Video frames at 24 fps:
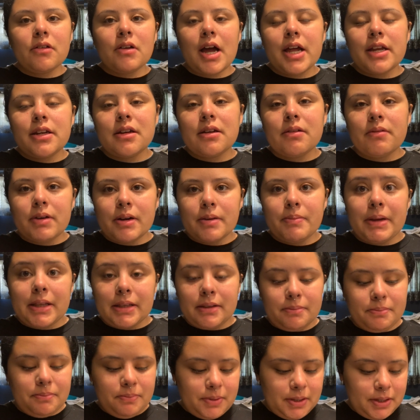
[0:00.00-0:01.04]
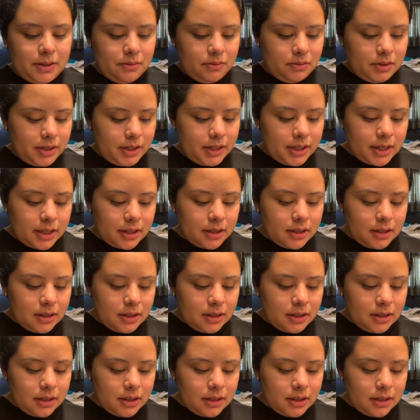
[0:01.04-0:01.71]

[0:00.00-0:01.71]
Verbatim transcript: I didn't want to buy the big one yet.